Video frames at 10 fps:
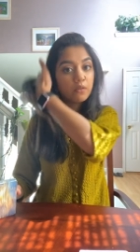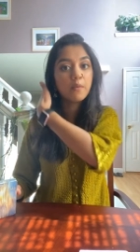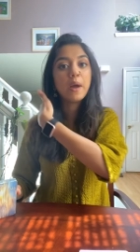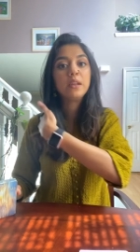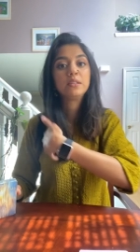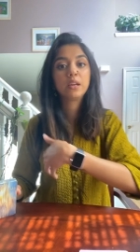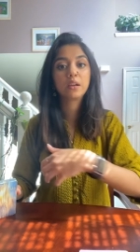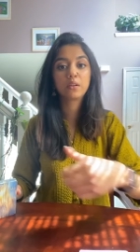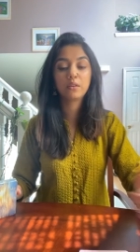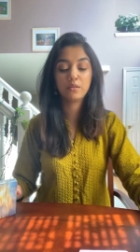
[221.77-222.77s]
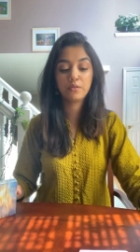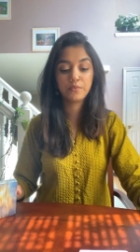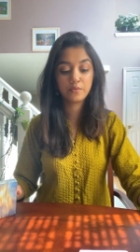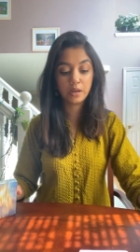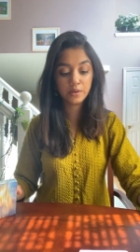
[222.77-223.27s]
romantic,
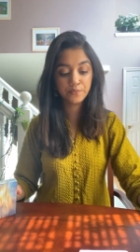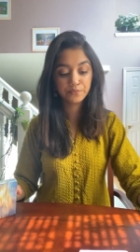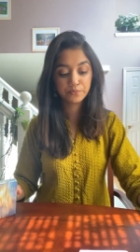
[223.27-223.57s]
right?